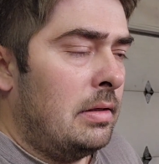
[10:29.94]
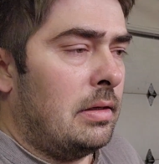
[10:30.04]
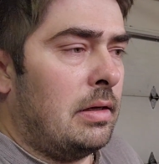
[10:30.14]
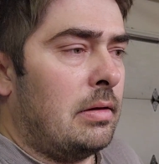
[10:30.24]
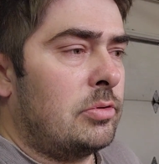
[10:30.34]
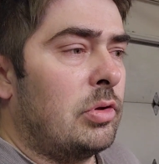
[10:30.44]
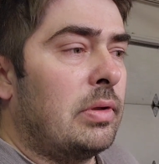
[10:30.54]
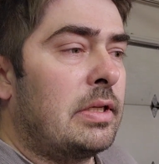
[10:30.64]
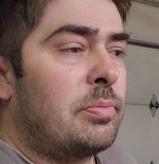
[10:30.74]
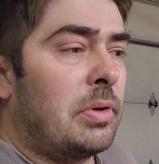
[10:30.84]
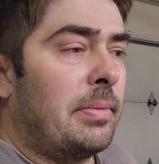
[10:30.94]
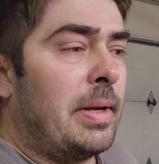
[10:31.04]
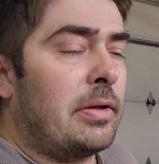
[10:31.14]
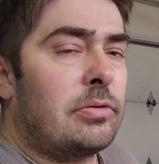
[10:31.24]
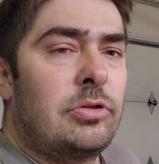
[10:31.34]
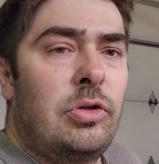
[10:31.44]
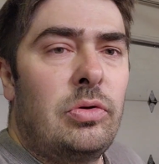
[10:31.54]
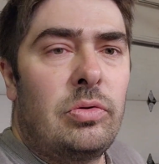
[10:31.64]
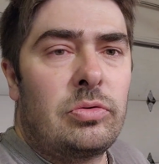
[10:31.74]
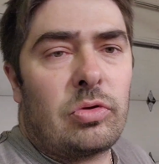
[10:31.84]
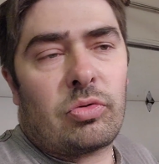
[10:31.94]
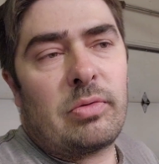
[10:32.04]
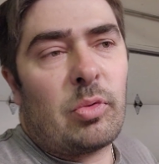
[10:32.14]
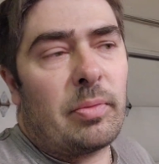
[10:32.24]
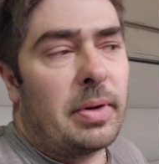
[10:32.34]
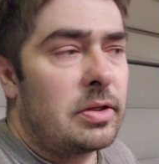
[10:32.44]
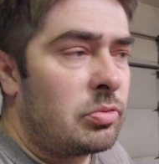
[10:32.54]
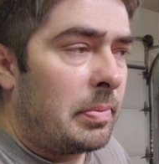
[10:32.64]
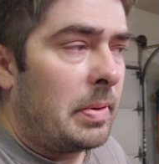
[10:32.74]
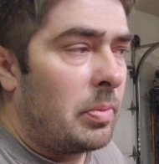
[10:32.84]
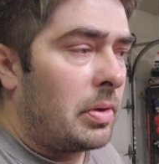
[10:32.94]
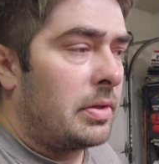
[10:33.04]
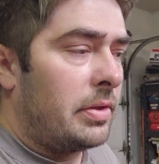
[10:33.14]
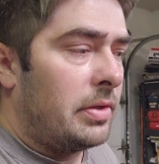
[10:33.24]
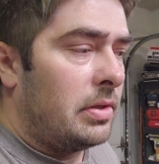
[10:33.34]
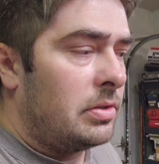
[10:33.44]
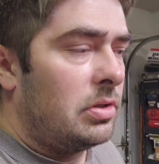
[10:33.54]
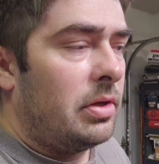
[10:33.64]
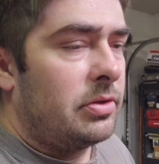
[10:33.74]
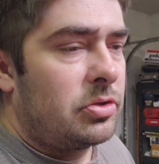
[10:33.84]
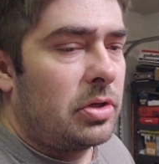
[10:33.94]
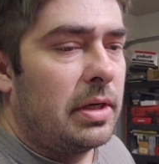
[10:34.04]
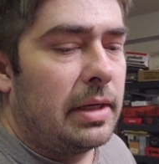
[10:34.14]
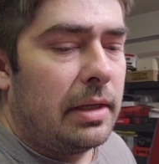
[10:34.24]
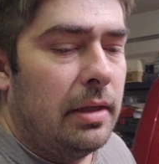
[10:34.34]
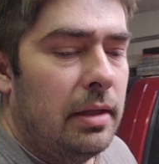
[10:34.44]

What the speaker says: So at least probably about 2 to 3 more months we'll be working on the truck,